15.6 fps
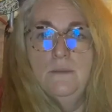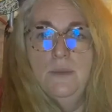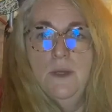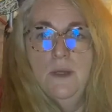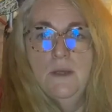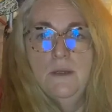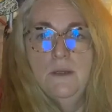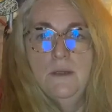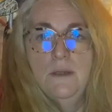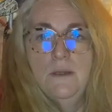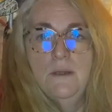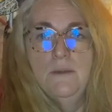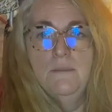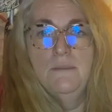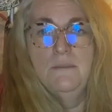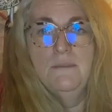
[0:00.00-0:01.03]
but
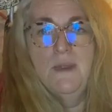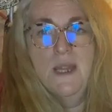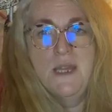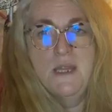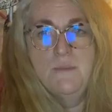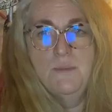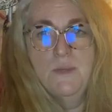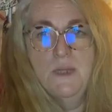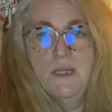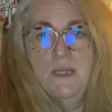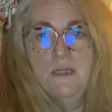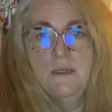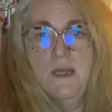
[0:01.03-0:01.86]
maybe